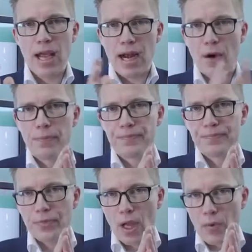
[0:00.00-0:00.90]
Now,
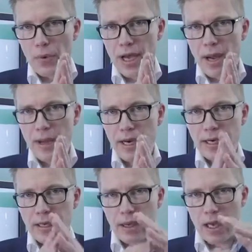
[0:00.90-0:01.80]
we are
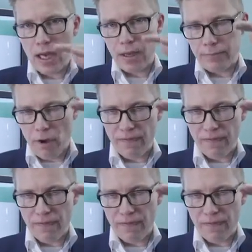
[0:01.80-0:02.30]
building uh,